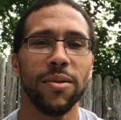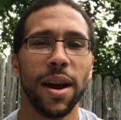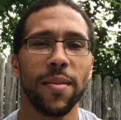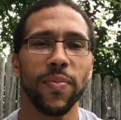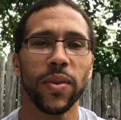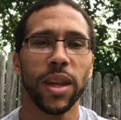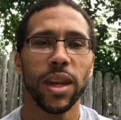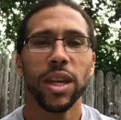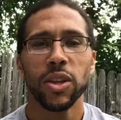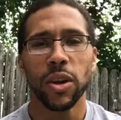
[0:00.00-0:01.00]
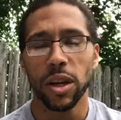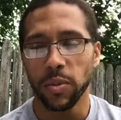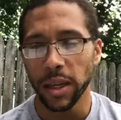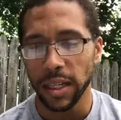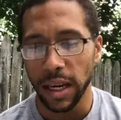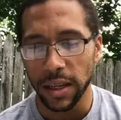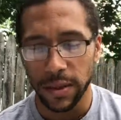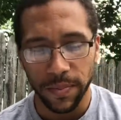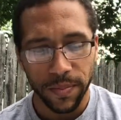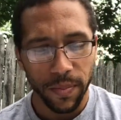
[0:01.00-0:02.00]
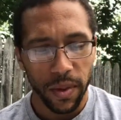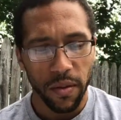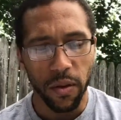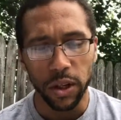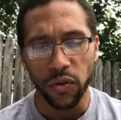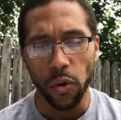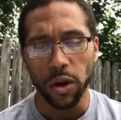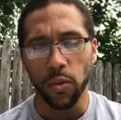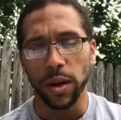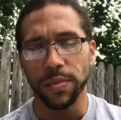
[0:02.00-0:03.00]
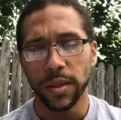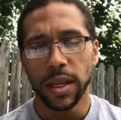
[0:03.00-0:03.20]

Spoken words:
right? So here's what it says, verse 41.